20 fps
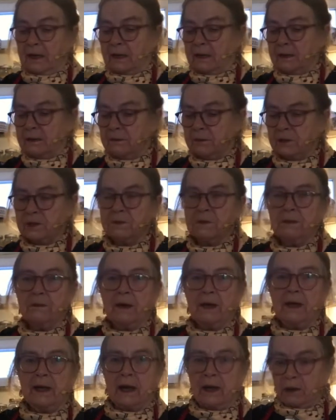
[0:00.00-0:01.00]
It must be
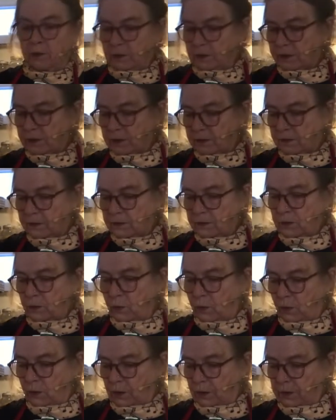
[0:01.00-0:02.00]
my Irish
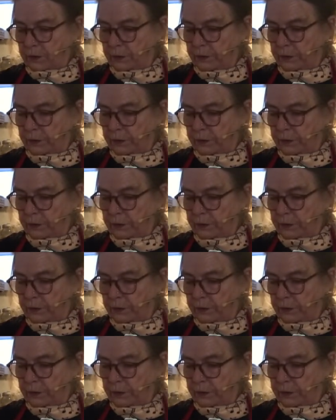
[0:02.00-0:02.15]
soul